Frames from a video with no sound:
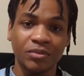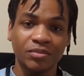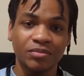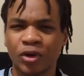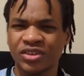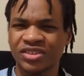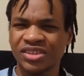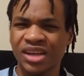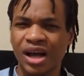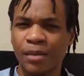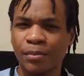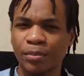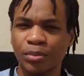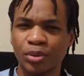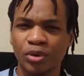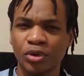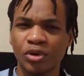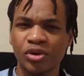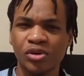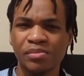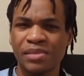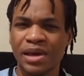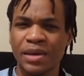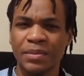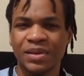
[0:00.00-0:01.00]
For
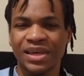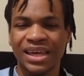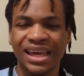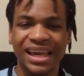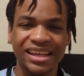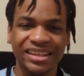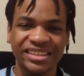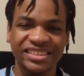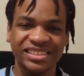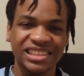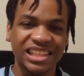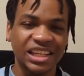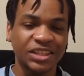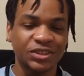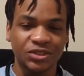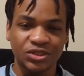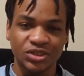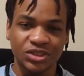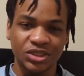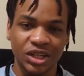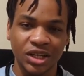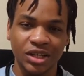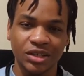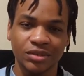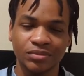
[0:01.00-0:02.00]
example, maybe English
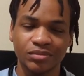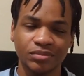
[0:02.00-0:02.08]
literature.